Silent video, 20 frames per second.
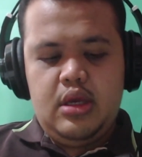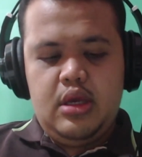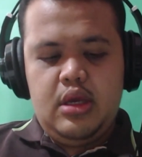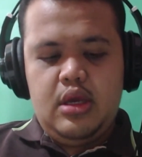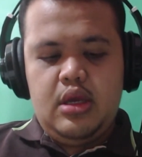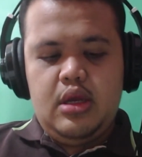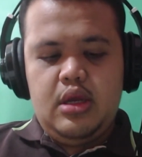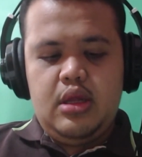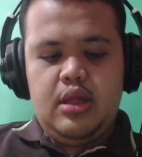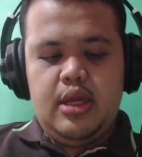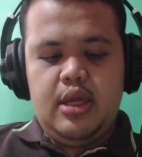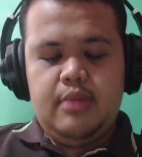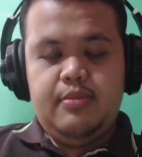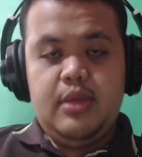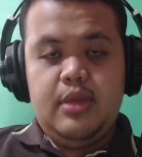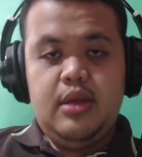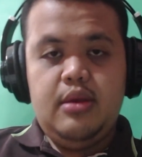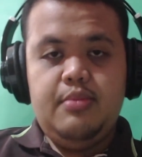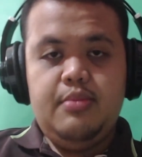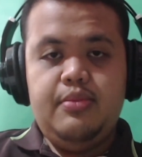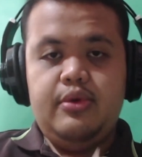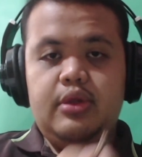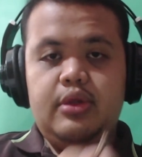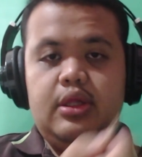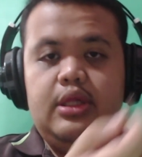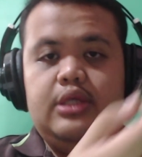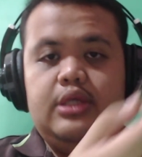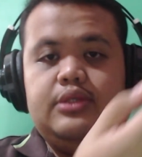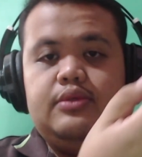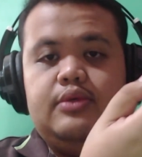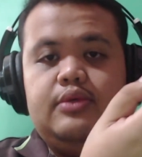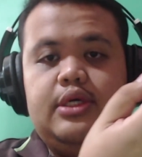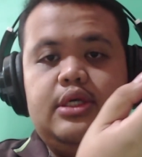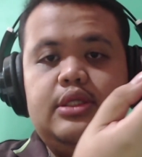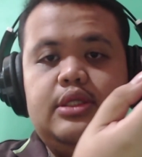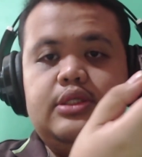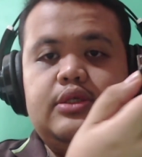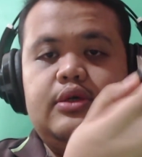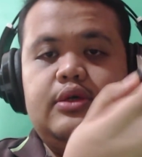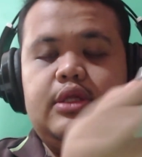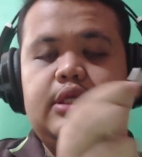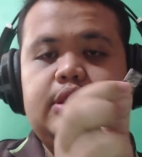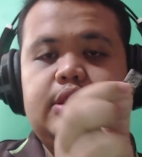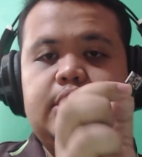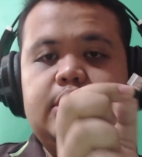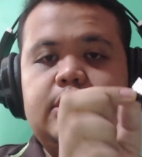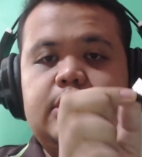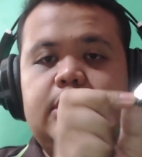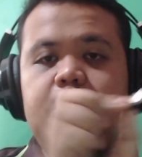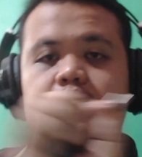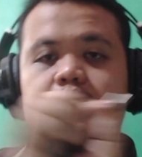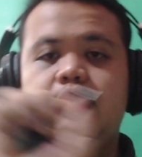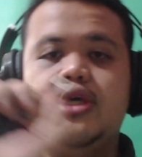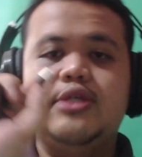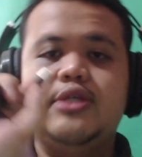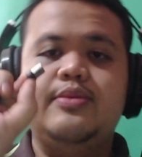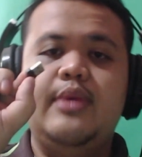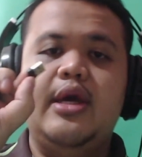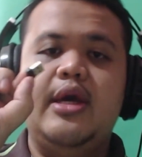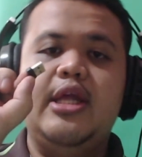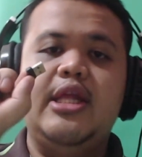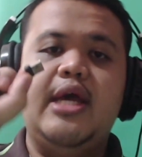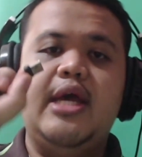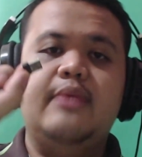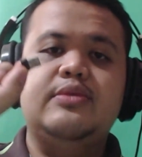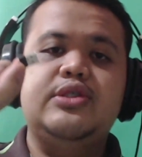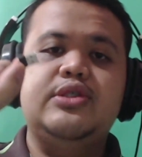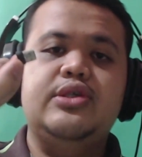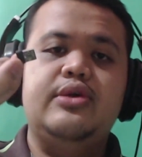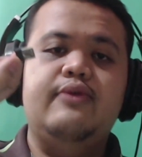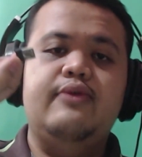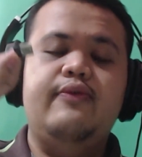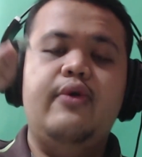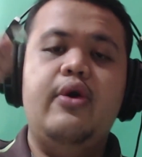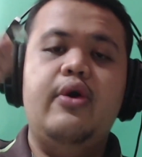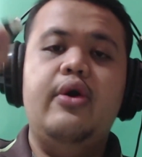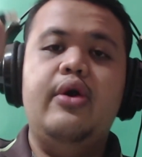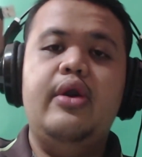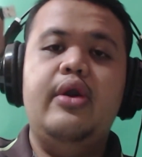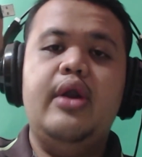Let me put this one. So this is the USB adapter for